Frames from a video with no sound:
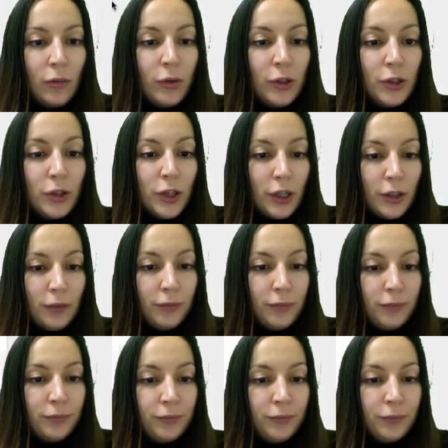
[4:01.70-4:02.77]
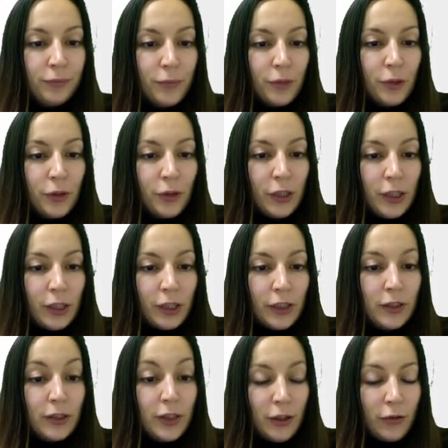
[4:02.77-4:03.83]
When you're done, you'll click
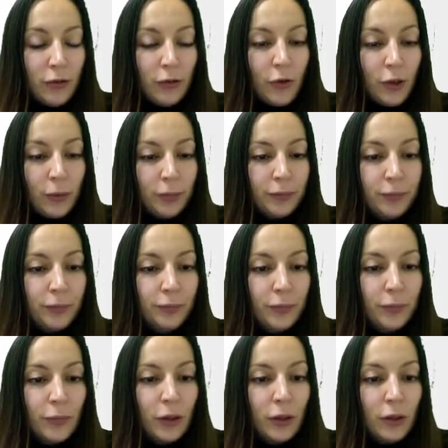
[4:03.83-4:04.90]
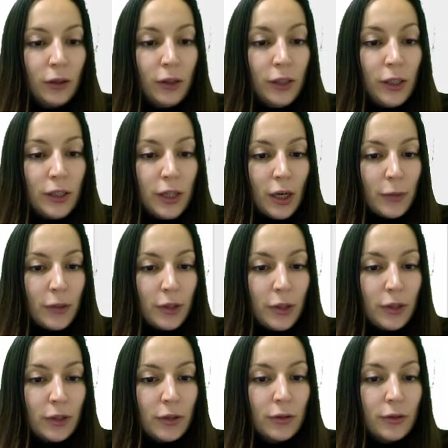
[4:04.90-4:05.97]
Send Form. These
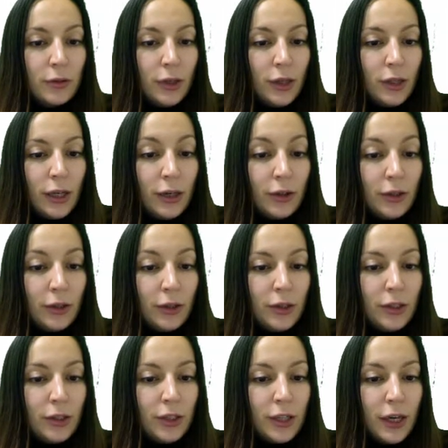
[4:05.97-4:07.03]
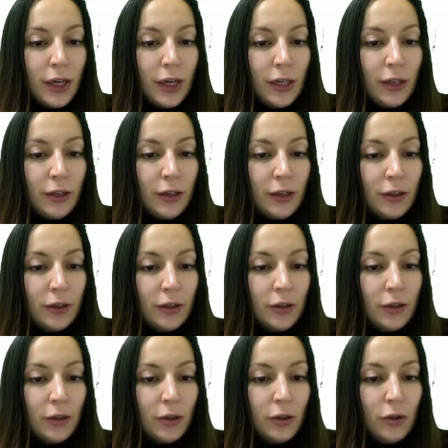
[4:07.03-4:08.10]
options allow you to decide
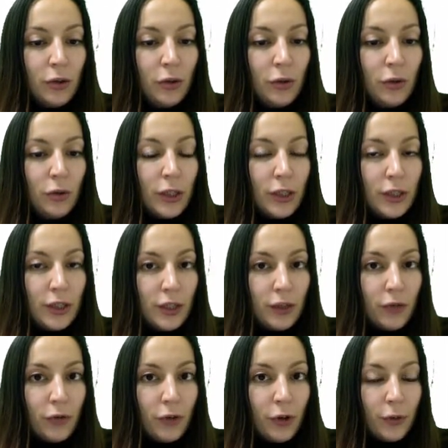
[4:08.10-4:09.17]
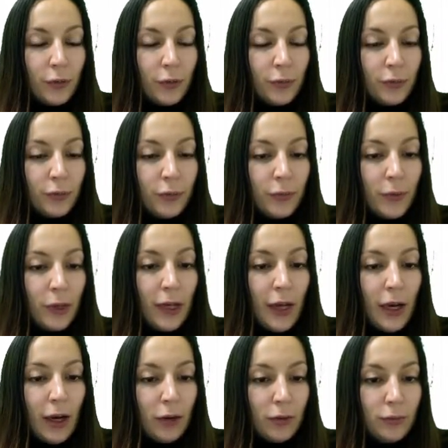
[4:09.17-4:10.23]
who can see the form and
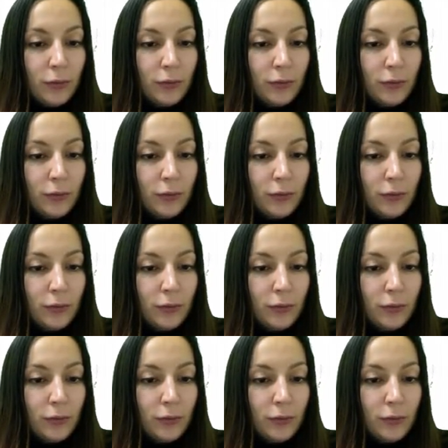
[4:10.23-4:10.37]
how.